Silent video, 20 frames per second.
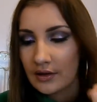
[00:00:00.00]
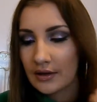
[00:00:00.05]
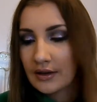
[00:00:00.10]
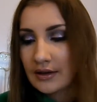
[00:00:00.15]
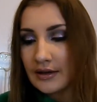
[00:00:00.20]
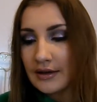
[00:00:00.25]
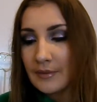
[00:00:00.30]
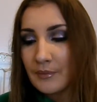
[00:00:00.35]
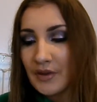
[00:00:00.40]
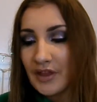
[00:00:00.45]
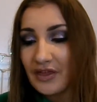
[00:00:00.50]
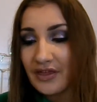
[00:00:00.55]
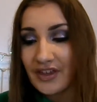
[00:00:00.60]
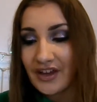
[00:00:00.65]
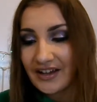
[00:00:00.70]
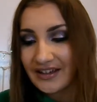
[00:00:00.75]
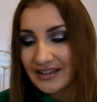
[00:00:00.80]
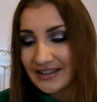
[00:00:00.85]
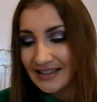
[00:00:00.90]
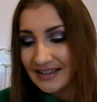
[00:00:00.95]
Number
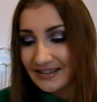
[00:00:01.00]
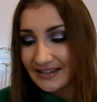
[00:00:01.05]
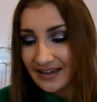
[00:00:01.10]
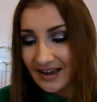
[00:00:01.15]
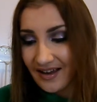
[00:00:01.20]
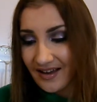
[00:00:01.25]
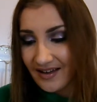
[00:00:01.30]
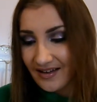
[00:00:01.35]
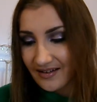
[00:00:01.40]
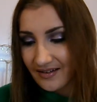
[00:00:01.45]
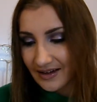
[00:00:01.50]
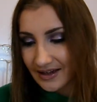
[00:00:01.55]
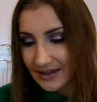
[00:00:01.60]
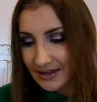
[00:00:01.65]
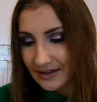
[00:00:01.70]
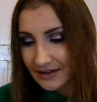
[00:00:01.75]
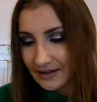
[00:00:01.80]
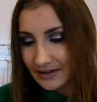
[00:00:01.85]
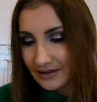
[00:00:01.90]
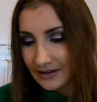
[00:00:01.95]

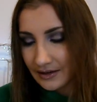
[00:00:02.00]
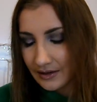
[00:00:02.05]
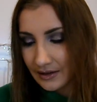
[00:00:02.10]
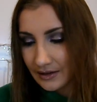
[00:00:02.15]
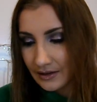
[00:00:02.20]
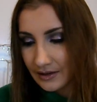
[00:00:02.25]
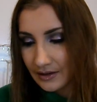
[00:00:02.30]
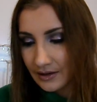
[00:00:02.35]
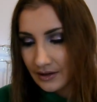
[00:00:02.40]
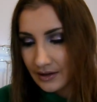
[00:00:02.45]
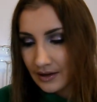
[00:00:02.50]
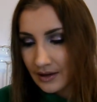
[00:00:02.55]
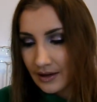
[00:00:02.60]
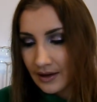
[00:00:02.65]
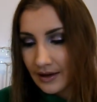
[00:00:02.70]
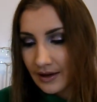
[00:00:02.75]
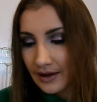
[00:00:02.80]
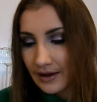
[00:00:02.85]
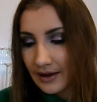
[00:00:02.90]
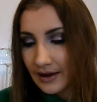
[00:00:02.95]
39,
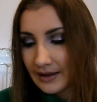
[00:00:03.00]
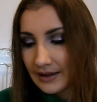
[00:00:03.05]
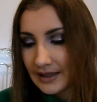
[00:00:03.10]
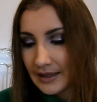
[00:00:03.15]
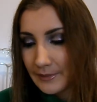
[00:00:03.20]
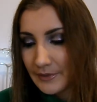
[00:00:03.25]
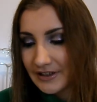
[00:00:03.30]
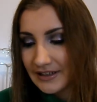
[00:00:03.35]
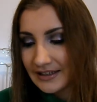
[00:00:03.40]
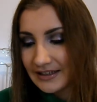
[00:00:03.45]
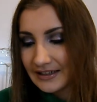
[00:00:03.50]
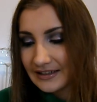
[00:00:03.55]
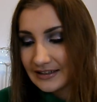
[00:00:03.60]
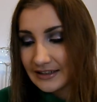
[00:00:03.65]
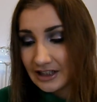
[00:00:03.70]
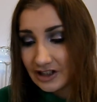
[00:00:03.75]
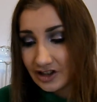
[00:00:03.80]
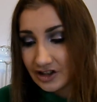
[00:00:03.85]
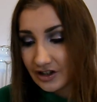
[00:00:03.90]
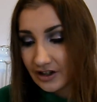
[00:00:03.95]
a limited
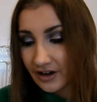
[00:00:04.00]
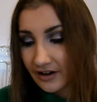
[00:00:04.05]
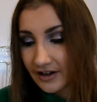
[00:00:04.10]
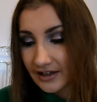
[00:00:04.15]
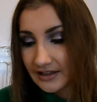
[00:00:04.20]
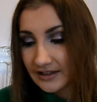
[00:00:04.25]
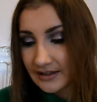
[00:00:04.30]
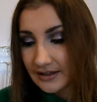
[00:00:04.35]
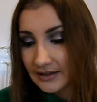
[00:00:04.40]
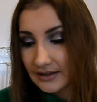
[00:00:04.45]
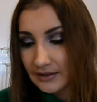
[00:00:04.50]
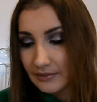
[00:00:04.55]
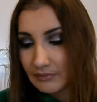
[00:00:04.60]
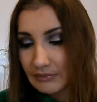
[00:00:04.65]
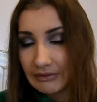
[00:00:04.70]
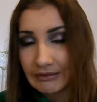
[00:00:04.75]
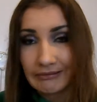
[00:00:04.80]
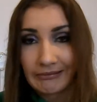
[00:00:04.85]
edition item.